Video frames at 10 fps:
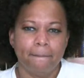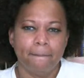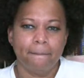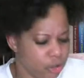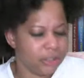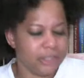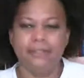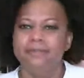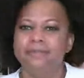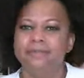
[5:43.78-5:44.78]
Journal
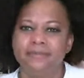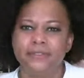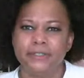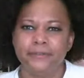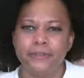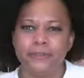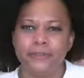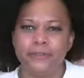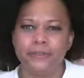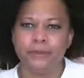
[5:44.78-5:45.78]
it for the
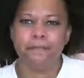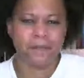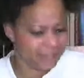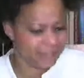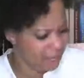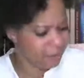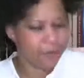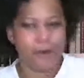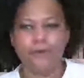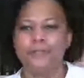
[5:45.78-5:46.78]
future. See how it
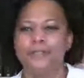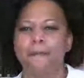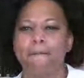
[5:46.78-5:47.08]
grows.